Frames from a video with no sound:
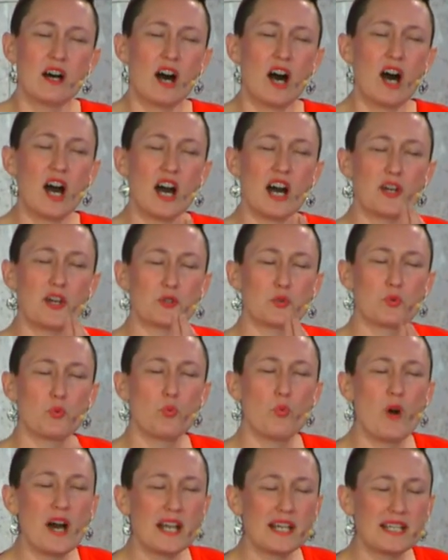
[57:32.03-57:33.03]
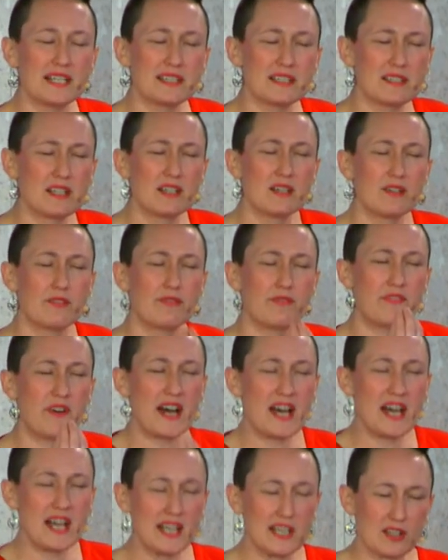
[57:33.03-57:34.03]
hot, white
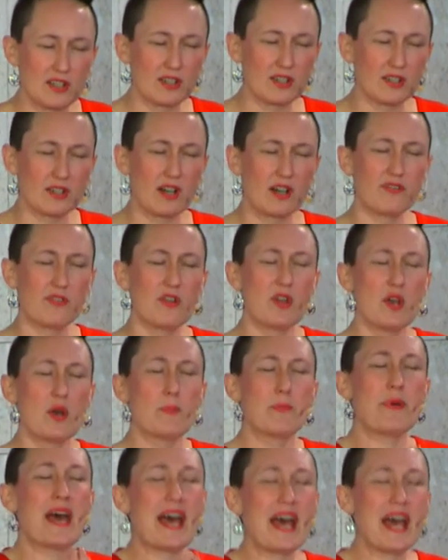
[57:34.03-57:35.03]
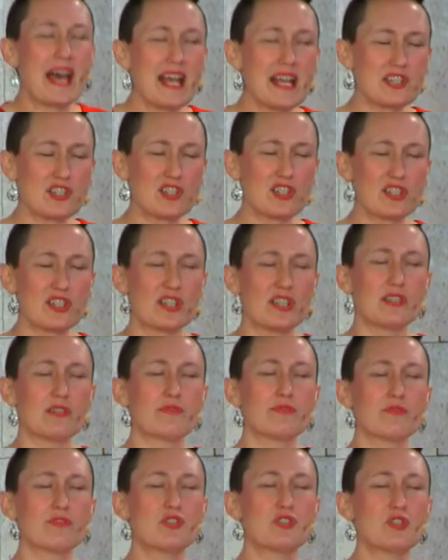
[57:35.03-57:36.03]
fire of passion, of
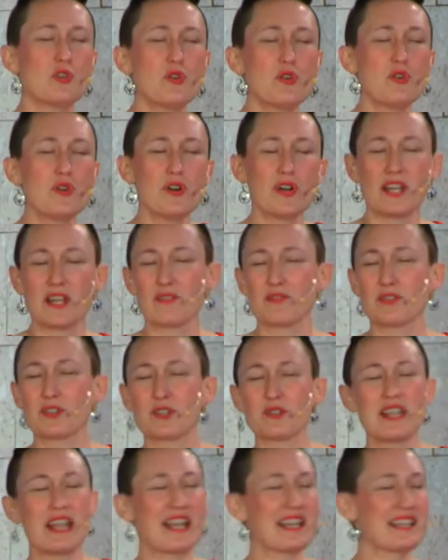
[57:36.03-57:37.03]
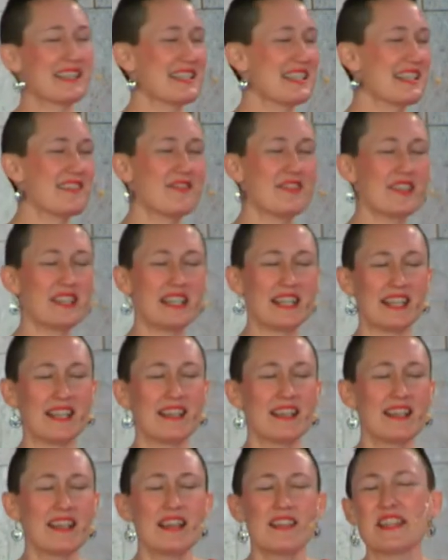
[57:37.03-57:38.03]
joy, of creativity,
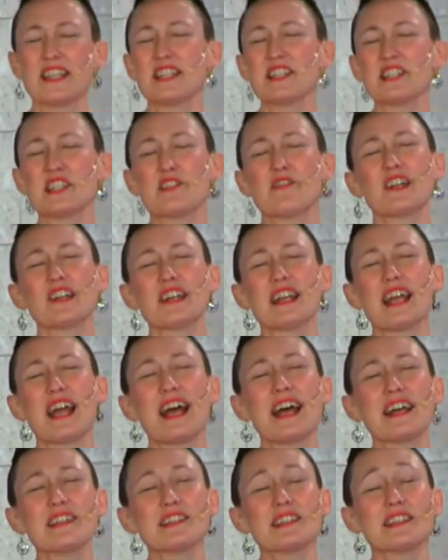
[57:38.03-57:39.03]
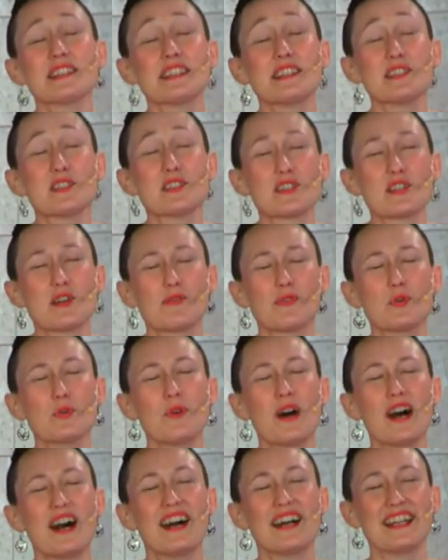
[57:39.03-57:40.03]
that is the very essence of who
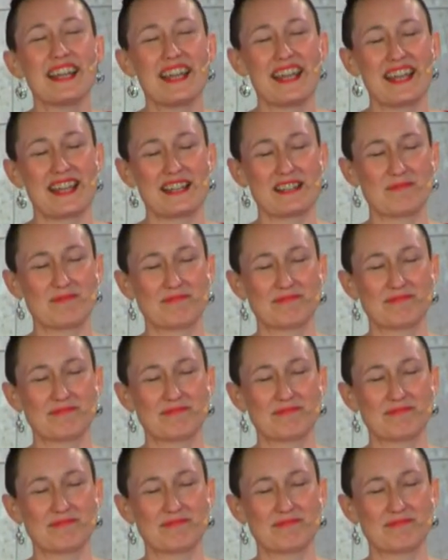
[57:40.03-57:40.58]
I am.